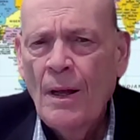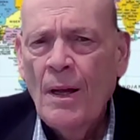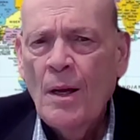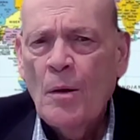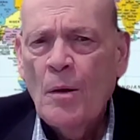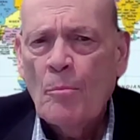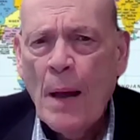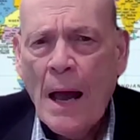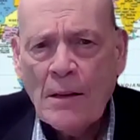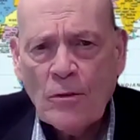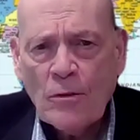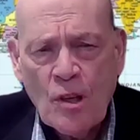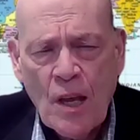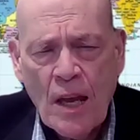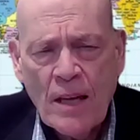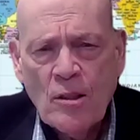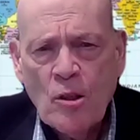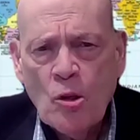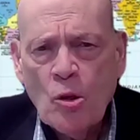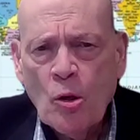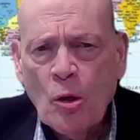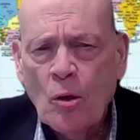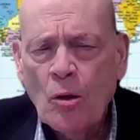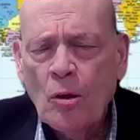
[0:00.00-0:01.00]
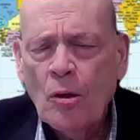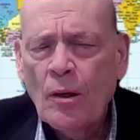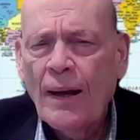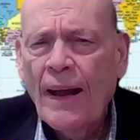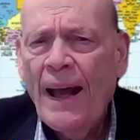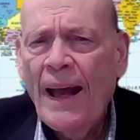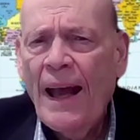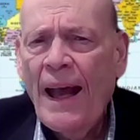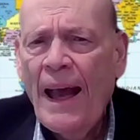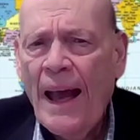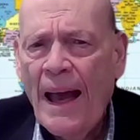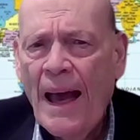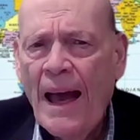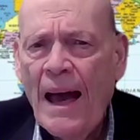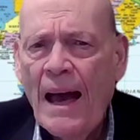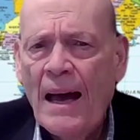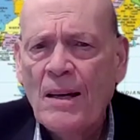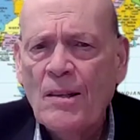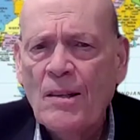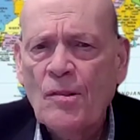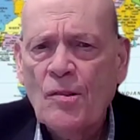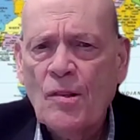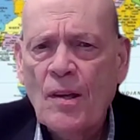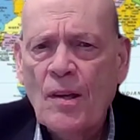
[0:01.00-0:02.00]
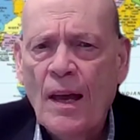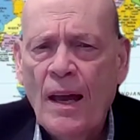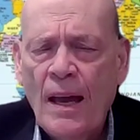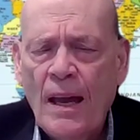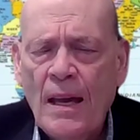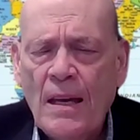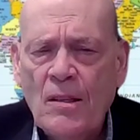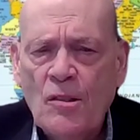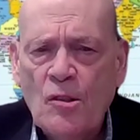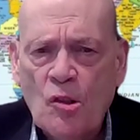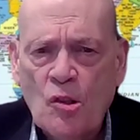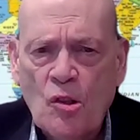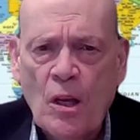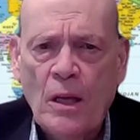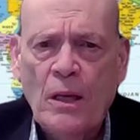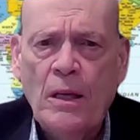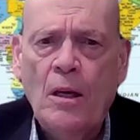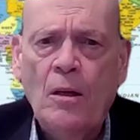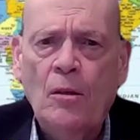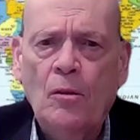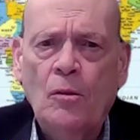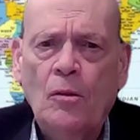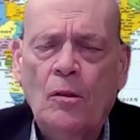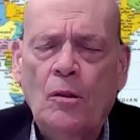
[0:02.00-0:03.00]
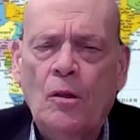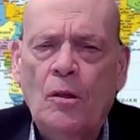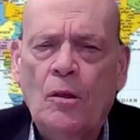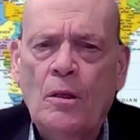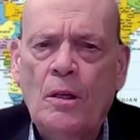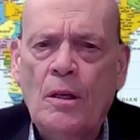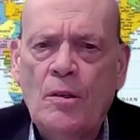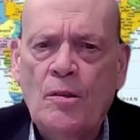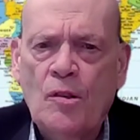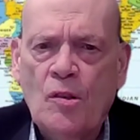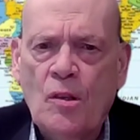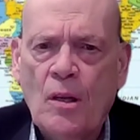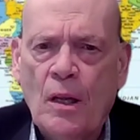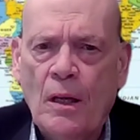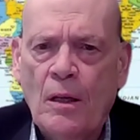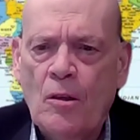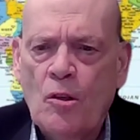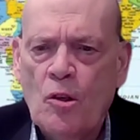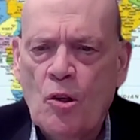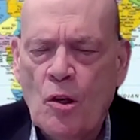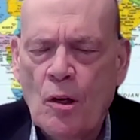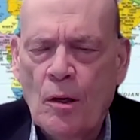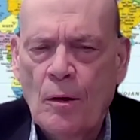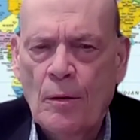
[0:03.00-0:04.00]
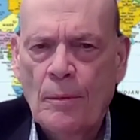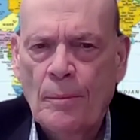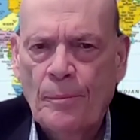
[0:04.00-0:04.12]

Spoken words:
Mao Zedong has a singular distinction.